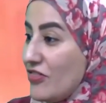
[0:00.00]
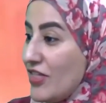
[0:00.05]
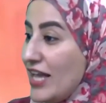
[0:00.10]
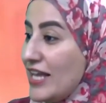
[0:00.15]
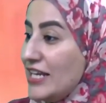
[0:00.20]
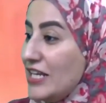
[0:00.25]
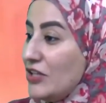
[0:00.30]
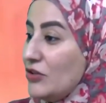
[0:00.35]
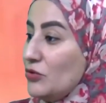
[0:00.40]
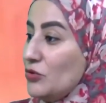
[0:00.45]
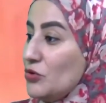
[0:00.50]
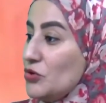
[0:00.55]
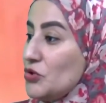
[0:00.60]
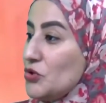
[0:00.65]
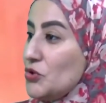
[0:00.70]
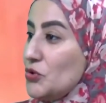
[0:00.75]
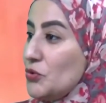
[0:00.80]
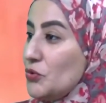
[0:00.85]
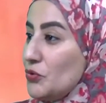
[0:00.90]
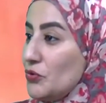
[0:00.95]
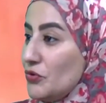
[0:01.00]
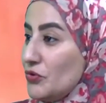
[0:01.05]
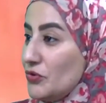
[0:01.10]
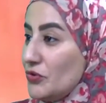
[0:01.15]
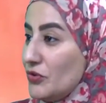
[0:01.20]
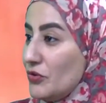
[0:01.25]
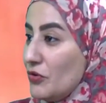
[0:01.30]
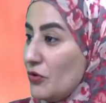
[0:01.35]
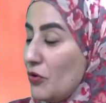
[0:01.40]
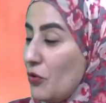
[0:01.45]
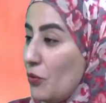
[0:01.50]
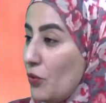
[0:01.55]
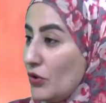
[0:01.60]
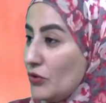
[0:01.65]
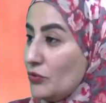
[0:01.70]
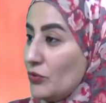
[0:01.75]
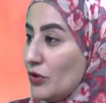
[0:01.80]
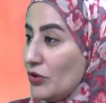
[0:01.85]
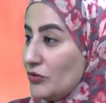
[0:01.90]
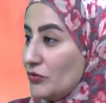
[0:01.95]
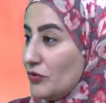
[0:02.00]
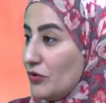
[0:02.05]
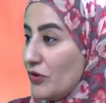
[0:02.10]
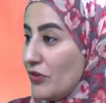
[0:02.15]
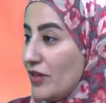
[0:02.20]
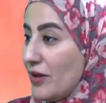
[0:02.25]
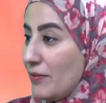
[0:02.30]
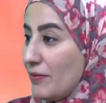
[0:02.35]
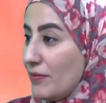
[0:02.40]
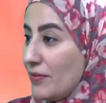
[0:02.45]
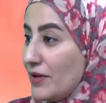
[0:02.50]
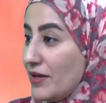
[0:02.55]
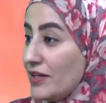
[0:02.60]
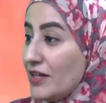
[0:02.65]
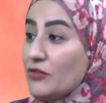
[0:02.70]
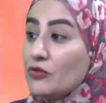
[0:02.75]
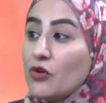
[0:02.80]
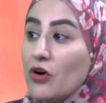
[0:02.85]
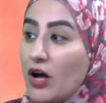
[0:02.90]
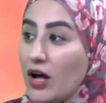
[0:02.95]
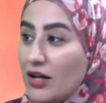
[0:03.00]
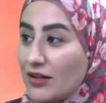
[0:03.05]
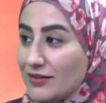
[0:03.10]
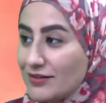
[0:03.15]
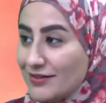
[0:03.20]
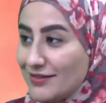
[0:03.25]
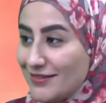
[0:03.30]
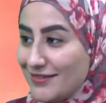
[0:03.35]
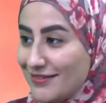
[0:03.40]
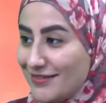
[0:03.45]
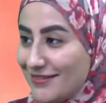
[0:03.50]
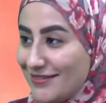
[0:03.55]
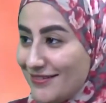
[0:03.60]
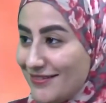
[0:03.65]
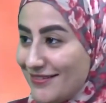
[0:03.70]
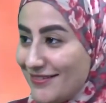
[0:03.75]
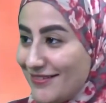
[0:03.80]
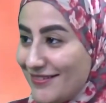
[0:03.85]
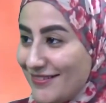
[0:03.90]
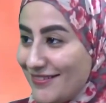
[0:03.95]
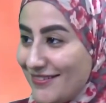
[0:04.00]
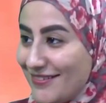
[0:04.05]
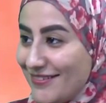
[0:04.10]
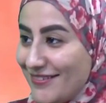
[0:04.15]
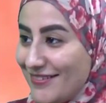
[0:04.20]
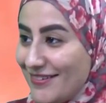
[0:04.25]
They need to choose what works for them, not for us. Mm -hmm.